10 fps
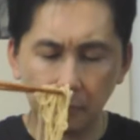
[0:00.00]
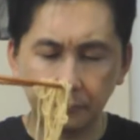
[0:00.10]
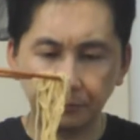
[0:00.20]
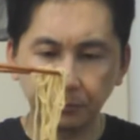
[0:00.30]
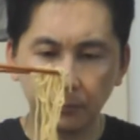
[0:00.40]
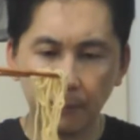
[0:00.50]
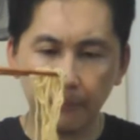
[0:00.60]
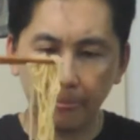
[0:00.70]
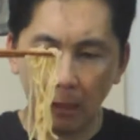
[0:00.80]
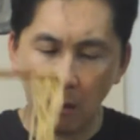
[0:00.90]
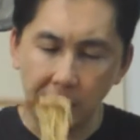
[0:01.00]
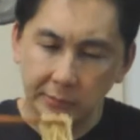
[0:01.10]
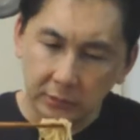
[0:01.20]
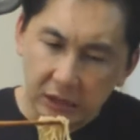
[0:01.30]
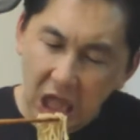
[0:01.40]
should be worth a
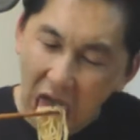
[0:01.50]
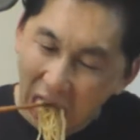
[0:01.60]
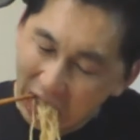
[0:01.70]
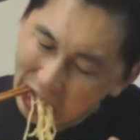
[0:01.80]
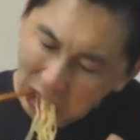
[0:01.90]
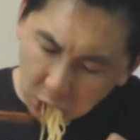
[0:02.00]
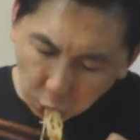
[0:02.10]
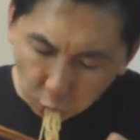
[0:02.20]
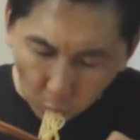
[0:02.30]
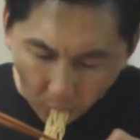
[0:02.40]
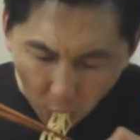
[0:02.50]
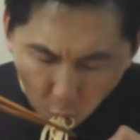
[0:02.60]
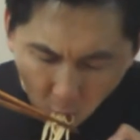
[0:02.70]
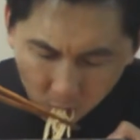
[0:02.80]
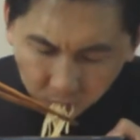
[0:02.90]
try. And on top of it,
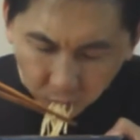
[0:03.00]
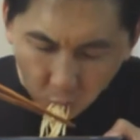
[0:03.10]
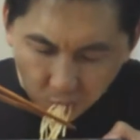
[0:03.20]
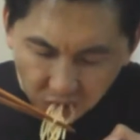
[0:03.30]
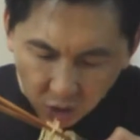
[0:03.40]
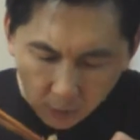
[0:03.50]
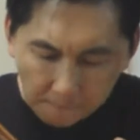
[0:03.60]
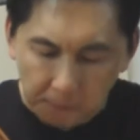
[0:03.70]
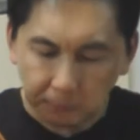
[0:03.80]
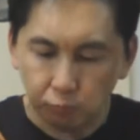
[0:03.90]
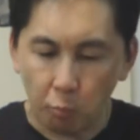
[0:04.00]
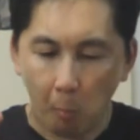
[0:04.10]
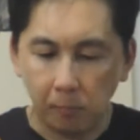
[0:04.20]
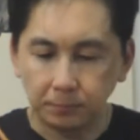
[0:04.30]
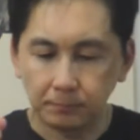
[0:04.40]
it is a secret recipe.
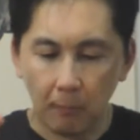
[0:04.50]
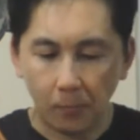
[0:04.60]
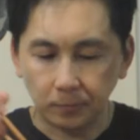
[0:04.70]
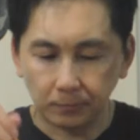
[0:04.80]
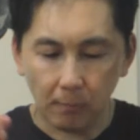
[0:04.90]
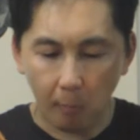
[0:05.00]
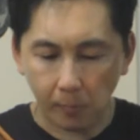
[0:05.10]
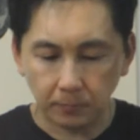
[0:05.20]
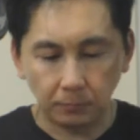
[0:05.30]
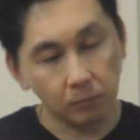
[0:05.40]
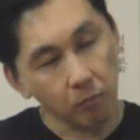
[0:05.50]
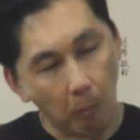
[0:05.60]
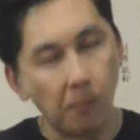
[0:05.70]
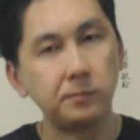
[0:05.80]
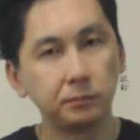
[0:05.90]
So since it is
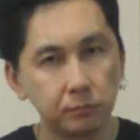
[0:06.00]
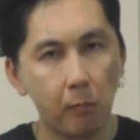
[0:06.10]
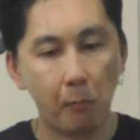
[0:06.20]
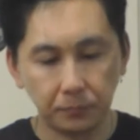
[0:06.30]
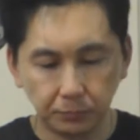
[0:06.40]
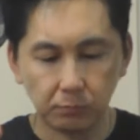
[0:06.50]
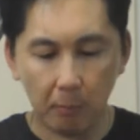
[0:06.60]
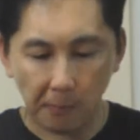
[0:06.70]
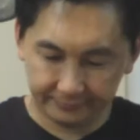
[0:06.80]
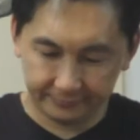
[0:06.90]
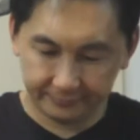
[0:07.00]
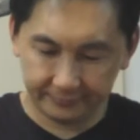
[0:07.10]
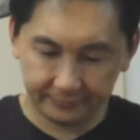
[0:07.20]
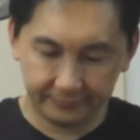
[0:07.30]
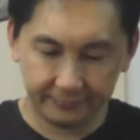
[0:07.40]
secret flavor, it must
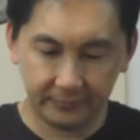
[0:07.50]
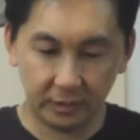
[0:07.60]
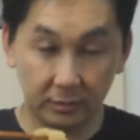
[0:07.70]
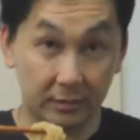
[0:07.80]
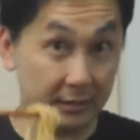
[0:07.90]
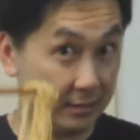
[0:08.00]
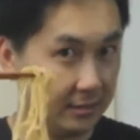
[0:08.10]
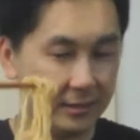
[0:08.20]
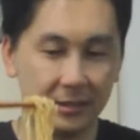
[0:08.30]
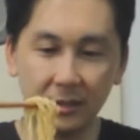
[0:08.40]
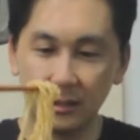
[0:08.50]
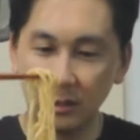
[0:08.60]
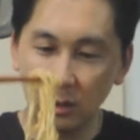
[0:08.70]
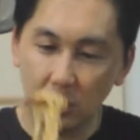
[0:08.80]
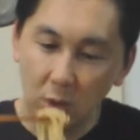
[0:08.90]
be unique.
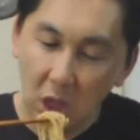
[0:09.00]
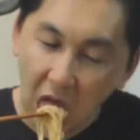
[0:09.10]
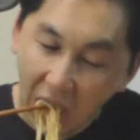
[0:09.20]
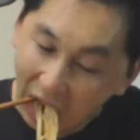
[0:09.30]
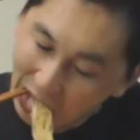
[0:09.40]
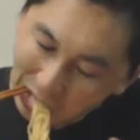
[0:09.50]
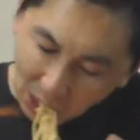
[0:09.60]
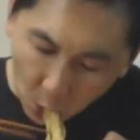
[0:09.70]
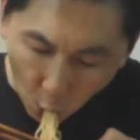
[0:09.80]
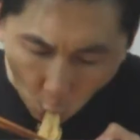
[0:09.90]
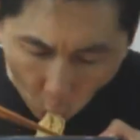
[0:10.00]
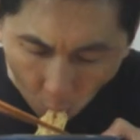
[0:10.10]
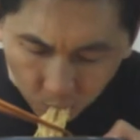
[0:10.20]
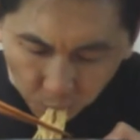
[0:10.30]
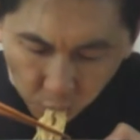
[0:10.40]
So now for the taste.
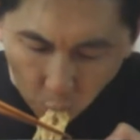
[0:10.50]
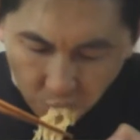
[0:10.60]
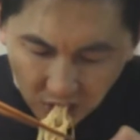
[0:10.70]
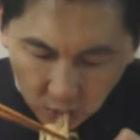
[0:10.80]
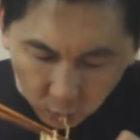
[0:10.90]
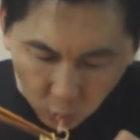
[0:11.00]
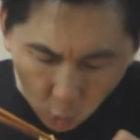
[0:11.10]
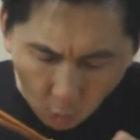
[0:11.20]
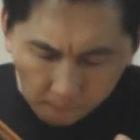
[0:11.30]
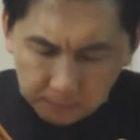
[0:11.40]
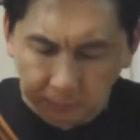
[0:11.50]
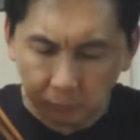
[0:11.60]
Being a secret recipe,